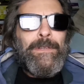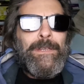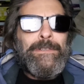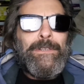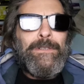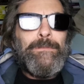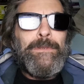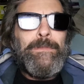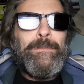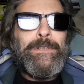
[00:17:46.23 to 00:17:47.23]
I don't know,
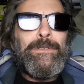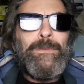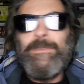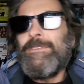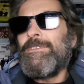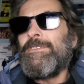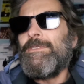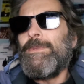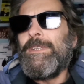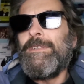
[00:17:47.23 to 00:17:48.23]
maybe my daughter's just
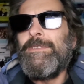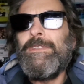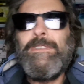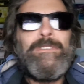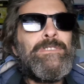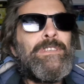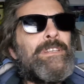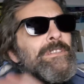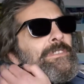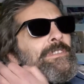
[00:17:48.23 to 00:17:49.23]
aware of the
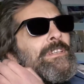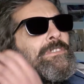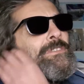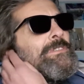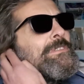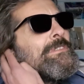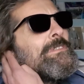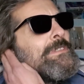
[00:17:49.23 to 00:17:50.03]
cesarean section.